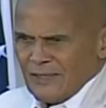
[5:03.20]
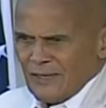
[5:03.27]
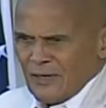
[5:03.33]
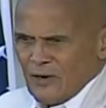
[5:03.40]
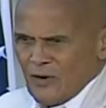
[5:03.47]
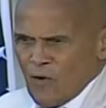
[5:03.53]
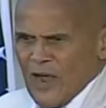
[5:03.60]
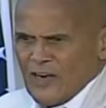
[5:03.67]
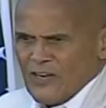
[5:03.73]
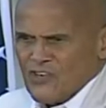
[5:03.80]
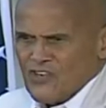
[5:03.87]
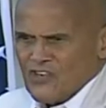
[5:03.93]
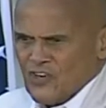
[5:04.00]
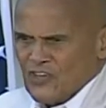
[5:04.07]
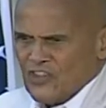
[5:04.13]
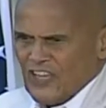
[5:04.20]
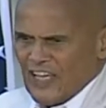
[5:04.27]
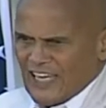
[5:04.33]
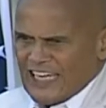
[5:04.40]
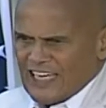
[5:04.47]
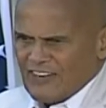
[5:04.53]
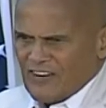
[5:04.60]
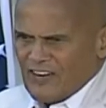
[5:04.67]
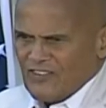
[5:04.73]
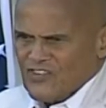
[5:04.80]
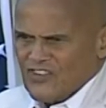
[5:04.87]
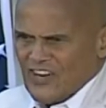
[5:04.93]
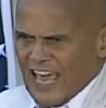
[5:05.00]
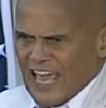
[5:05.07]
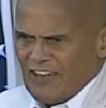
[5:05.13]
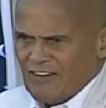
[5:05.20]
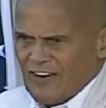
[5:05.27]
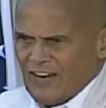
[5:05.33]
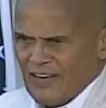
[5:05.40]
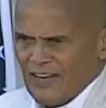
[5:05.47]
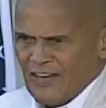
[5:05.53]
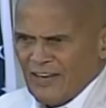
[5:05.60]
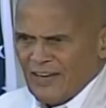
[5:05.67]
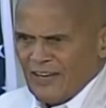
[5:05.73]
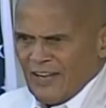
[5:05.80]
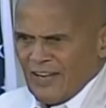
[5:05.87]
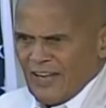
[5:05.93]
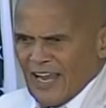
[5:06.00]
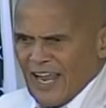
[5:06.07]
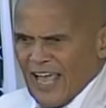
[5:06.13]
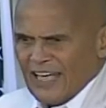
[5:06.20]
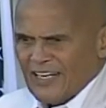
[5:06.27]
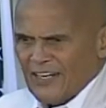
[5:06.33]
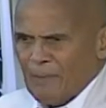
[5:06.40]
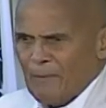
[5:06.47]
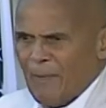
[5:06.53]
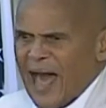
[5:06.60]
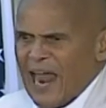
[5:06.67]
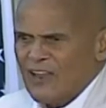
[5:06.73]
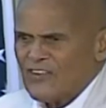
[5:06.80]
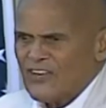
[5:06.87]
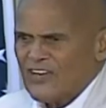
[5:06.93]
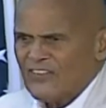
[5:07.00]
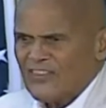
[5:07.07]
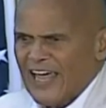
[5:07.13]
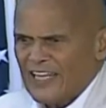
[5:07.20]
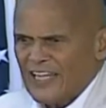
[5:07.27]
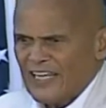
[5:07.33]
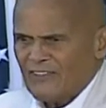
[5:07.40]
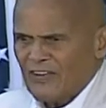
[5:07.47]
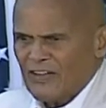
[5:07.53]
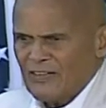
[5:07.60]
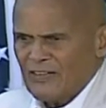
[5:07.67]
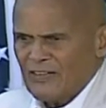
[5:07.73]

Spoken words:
who understood the evil of slavery, and in abolishing that evil,